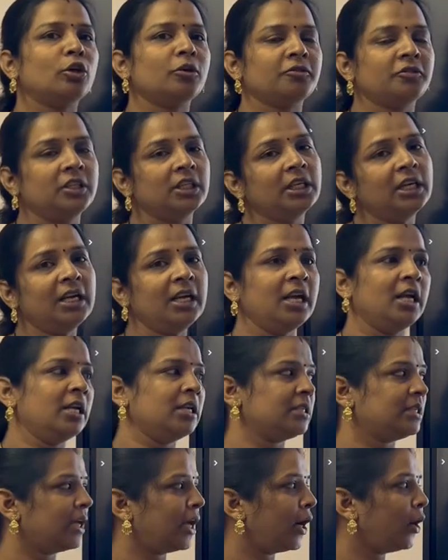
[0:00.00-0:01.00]
of the
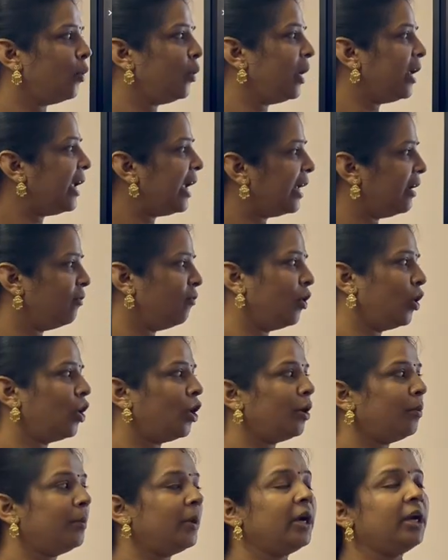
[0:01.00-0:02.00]
surrounding
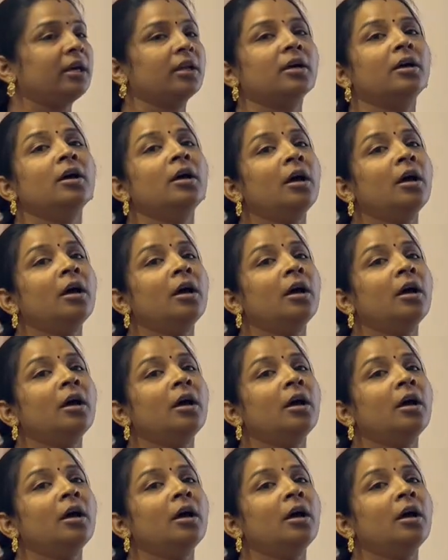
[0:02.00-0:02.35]
environment.